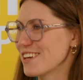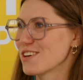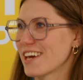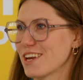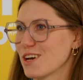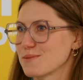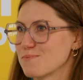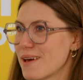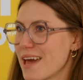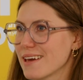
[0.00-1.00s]
You cannot
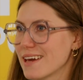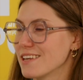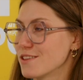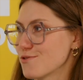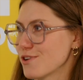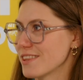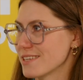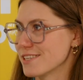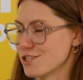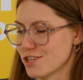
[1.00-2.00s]
make any different
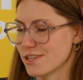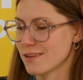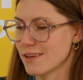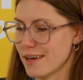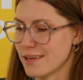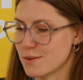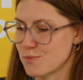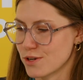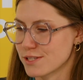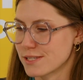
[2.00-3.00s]
decision in the
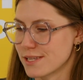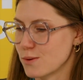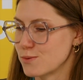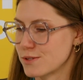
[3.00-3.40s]
process that